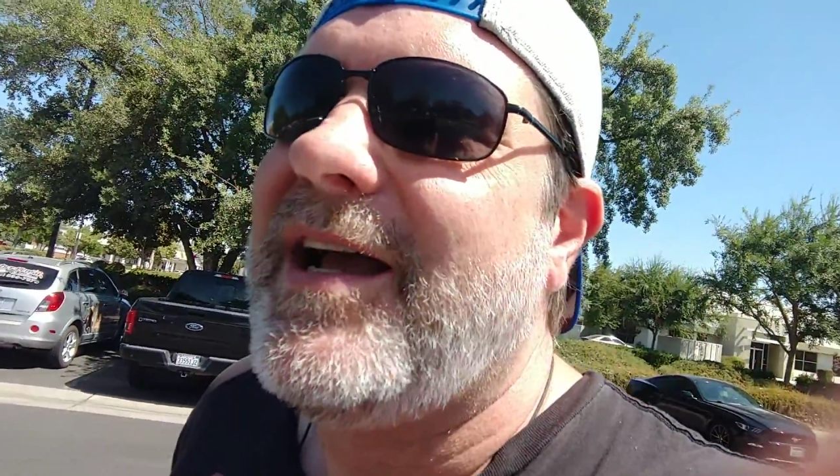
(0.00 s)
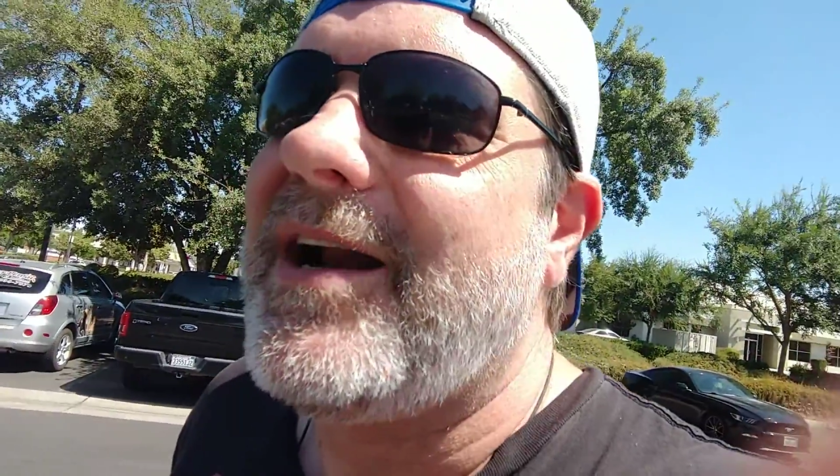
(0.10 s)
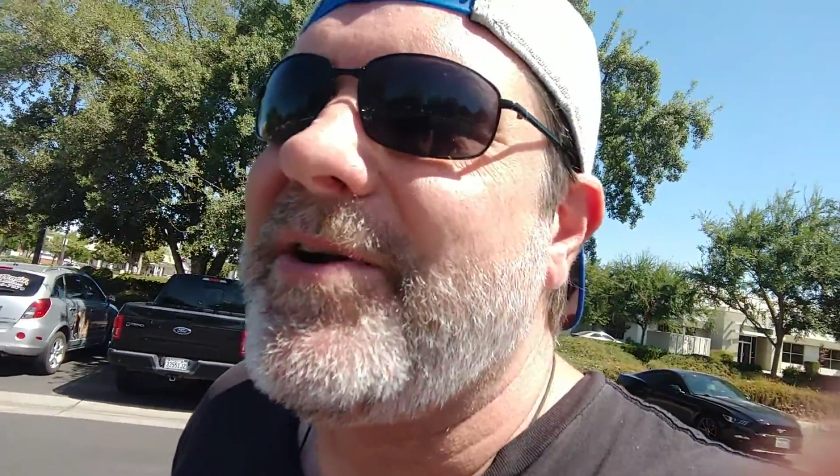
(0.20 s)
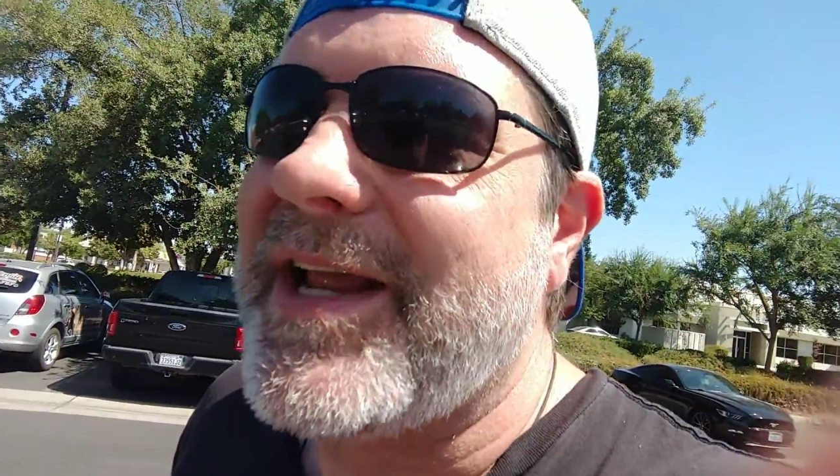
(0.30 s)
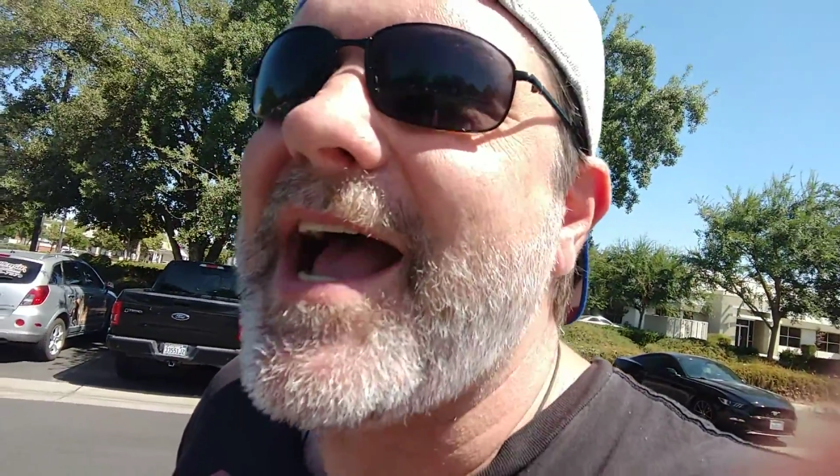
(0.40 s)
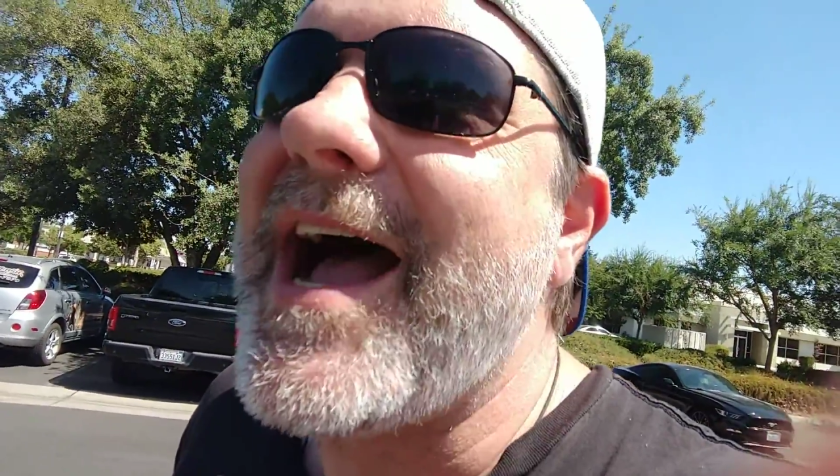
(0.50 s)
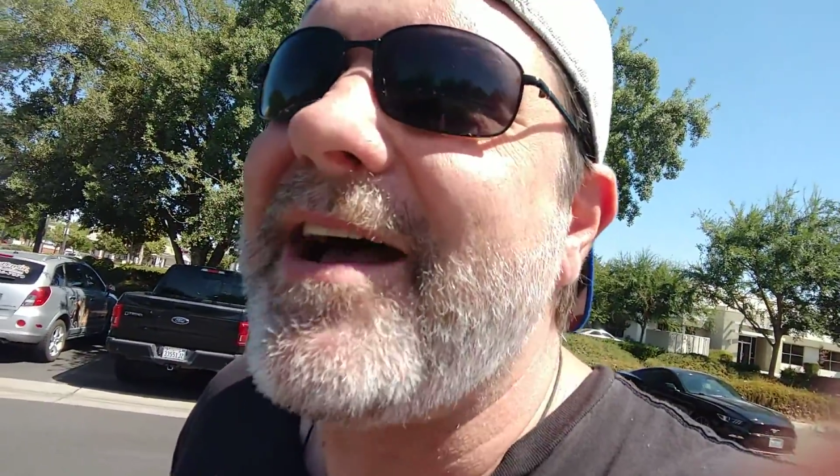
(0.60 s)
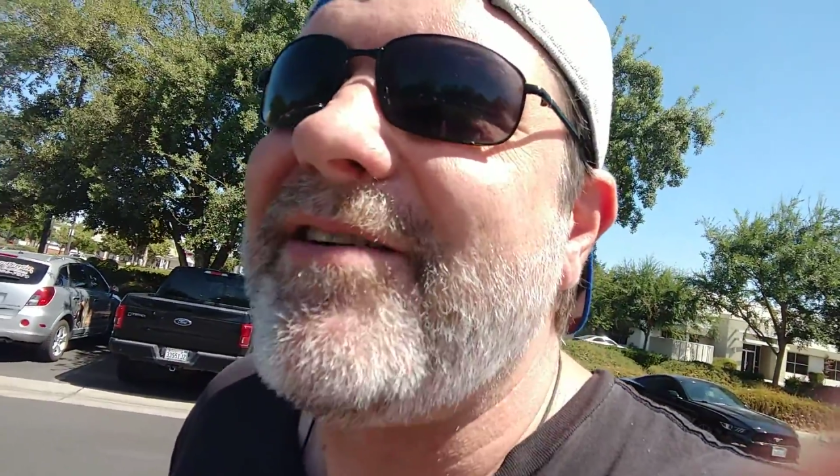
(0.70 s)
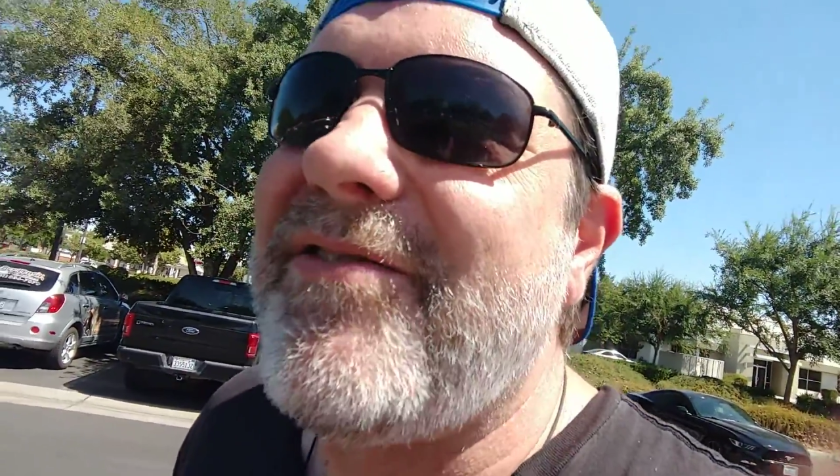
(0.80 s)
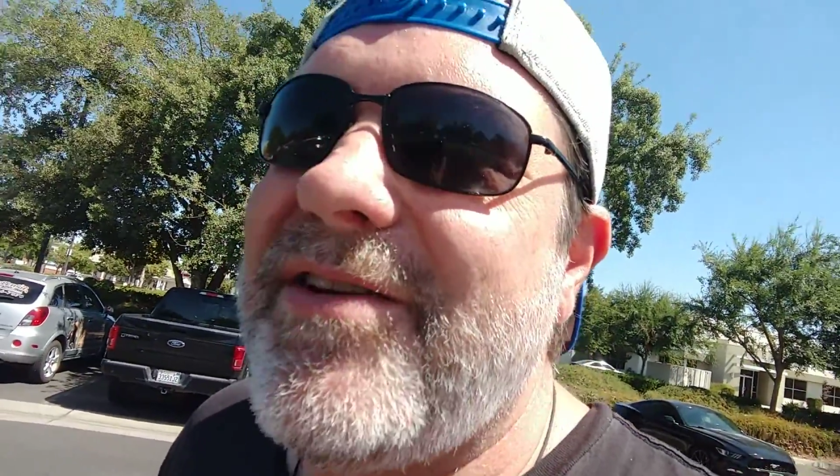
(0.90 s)
I went, yeah, I
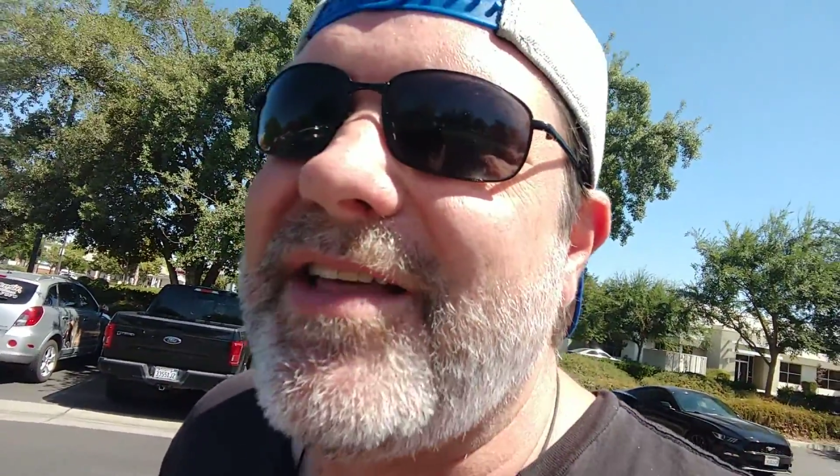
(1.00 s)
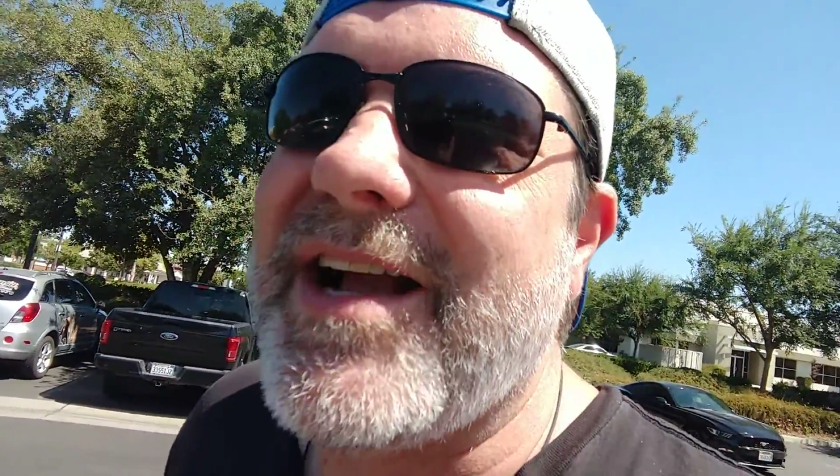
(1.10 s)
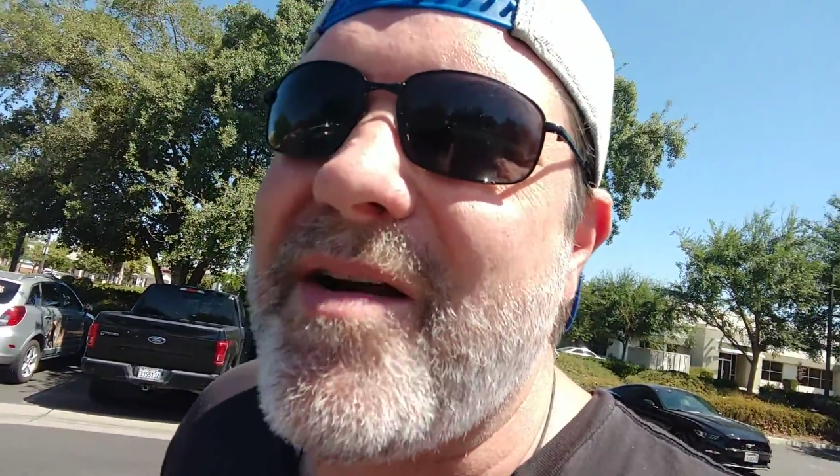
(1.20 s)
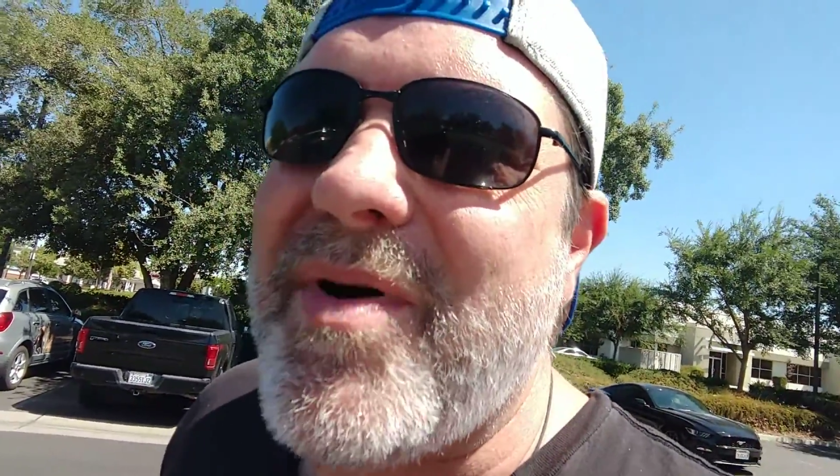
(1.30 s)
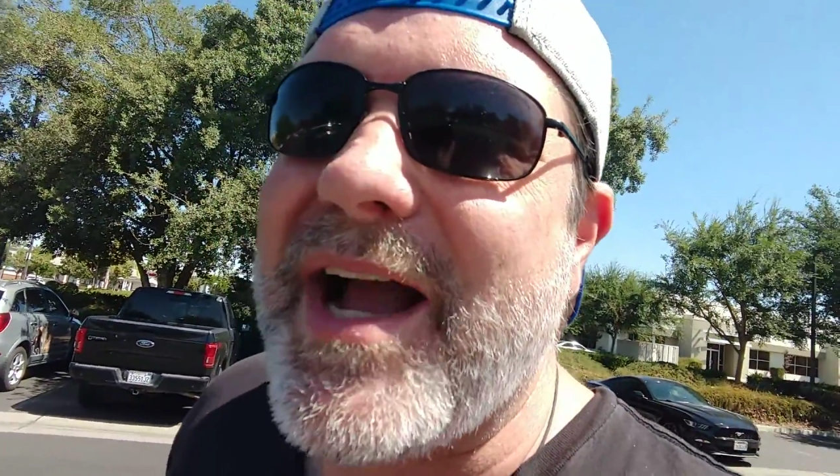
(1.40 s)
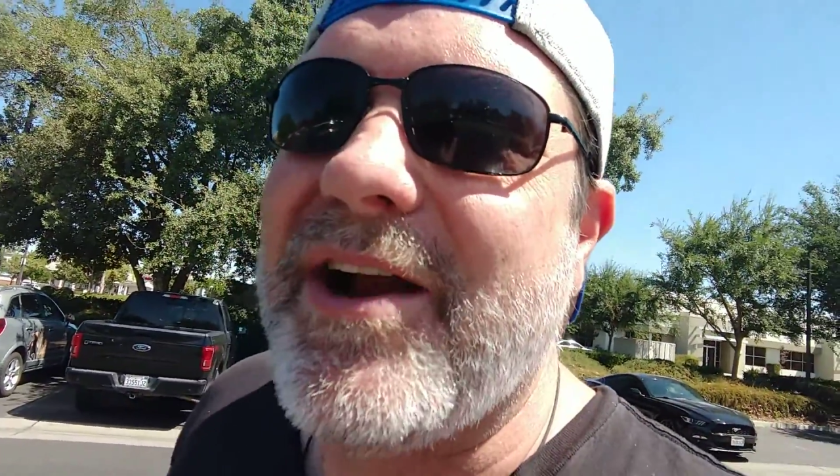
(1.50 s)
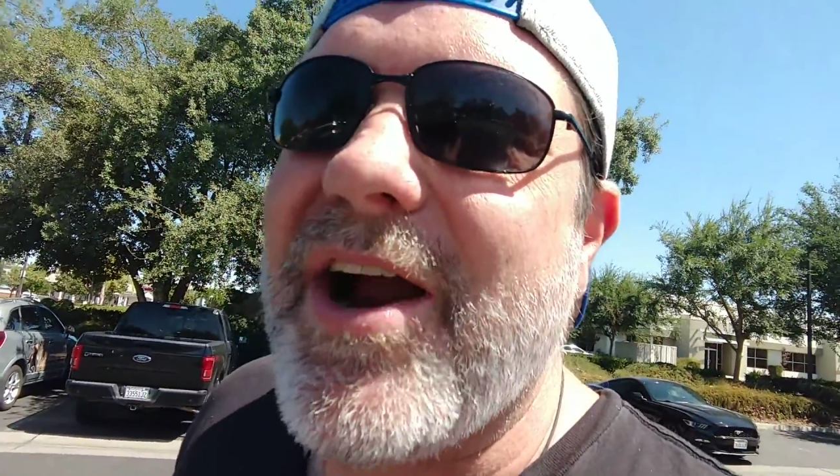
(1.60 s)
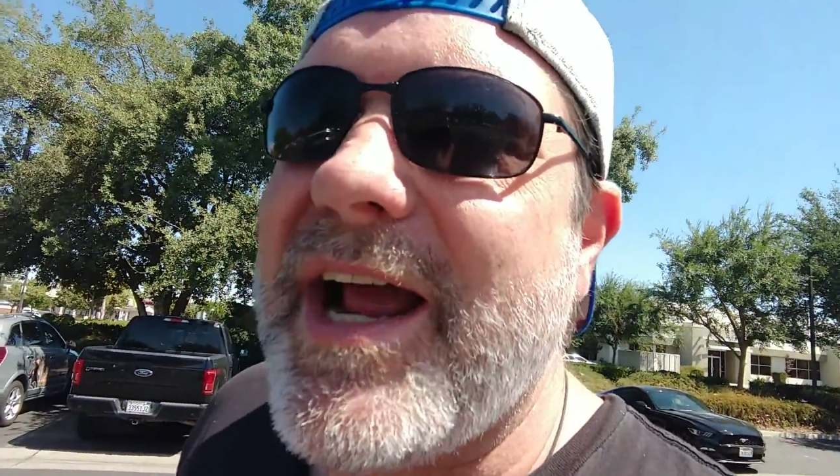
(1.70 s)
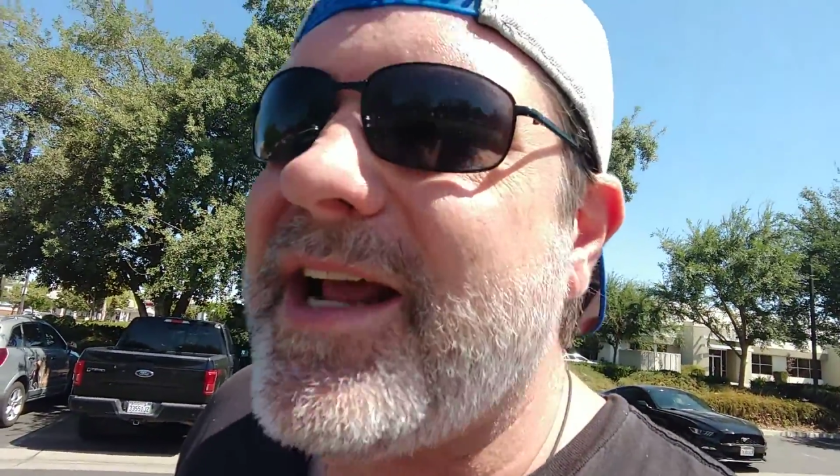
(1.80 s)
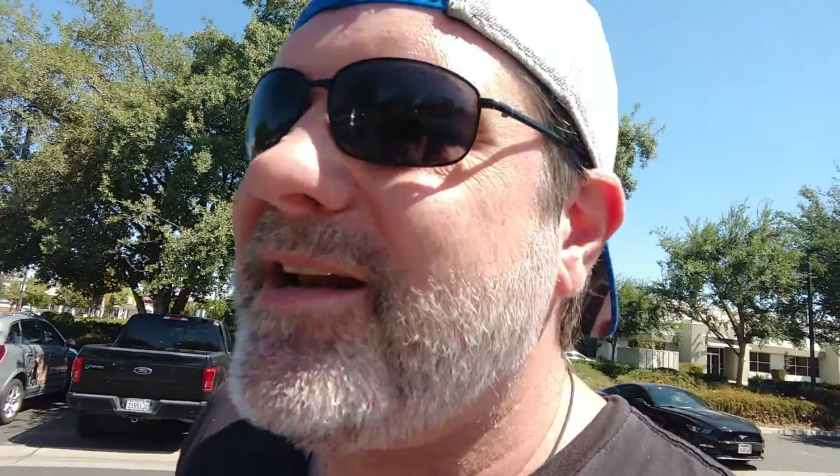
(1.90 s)
have everything I buy
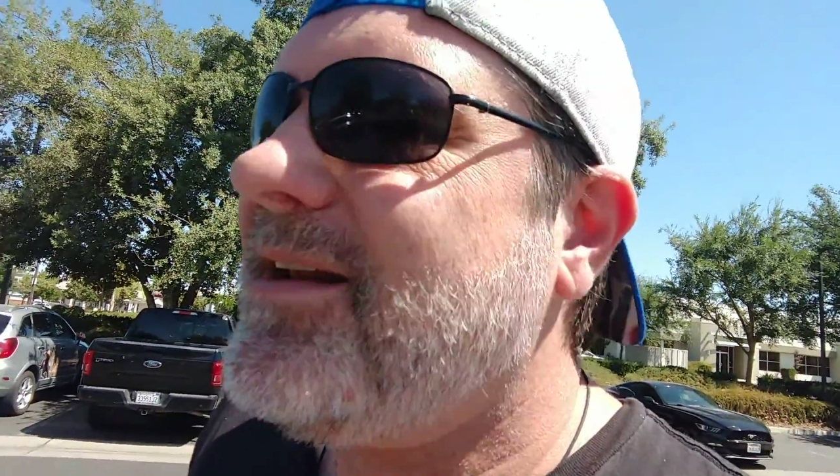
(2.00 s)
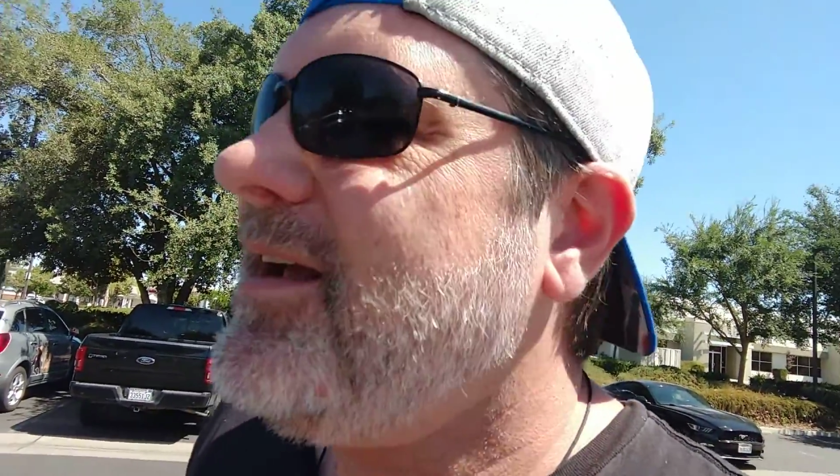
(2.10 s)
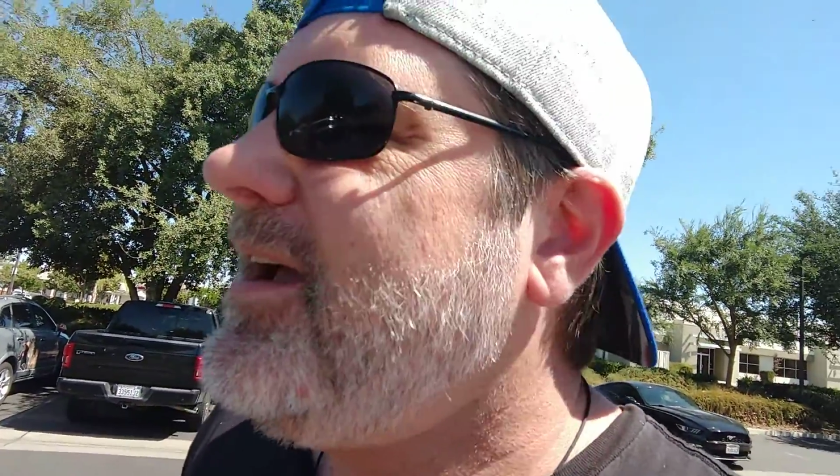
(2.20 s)
graded.